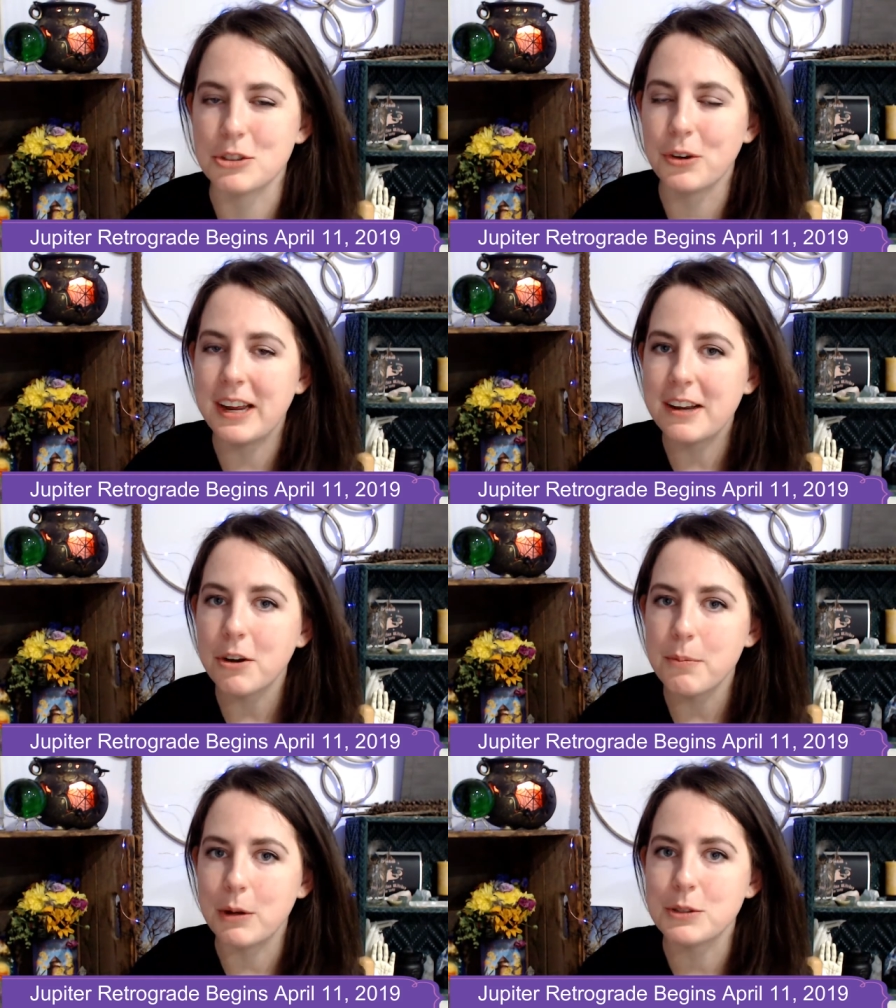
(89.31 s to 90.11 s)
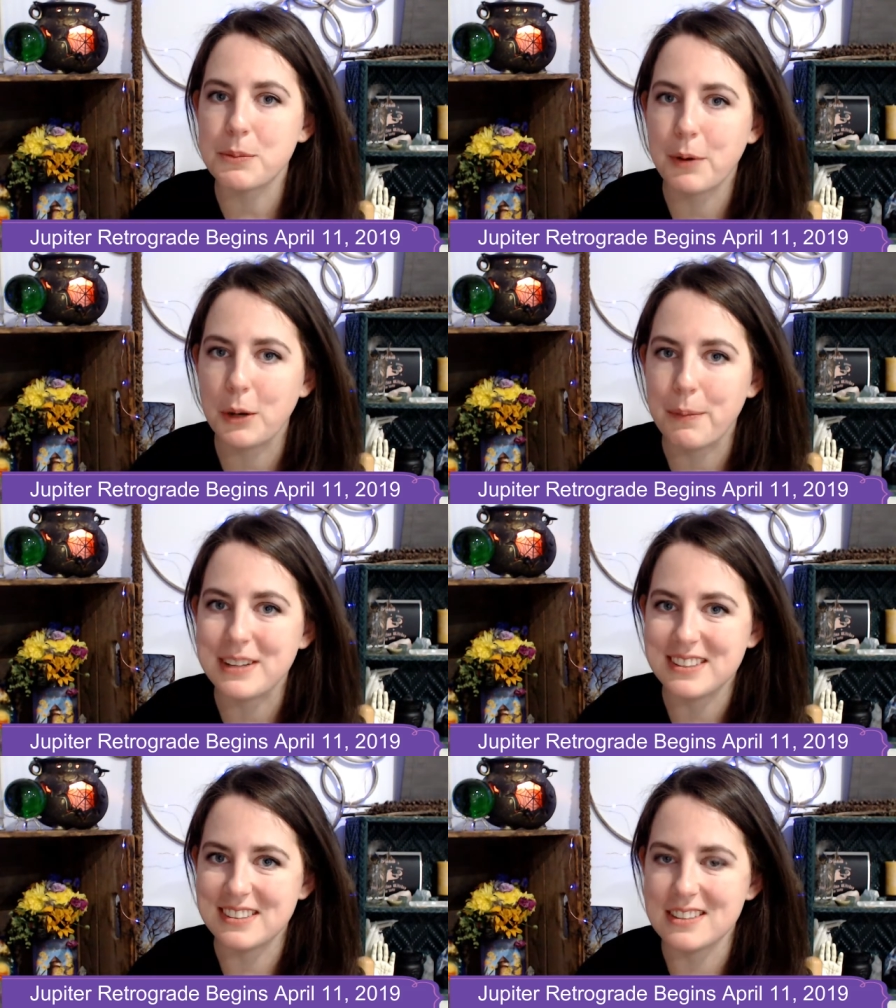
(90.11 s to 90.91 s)
your innermost
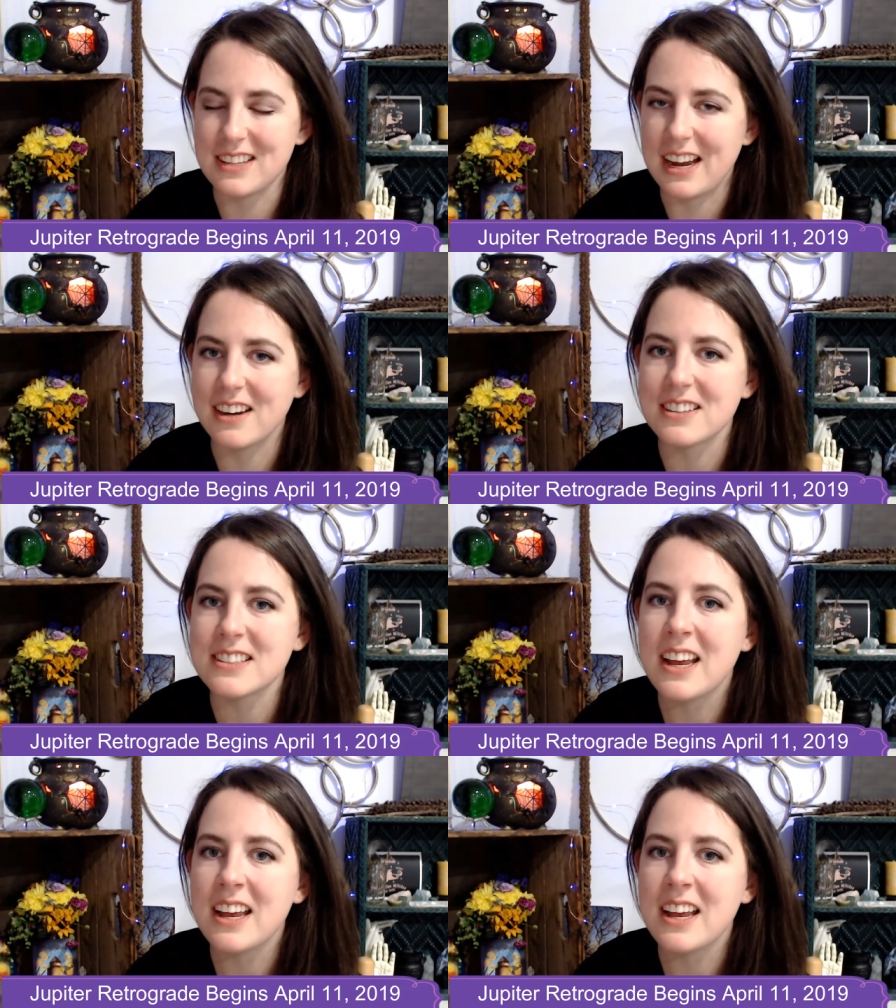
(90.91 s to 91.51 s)
purpose and desires.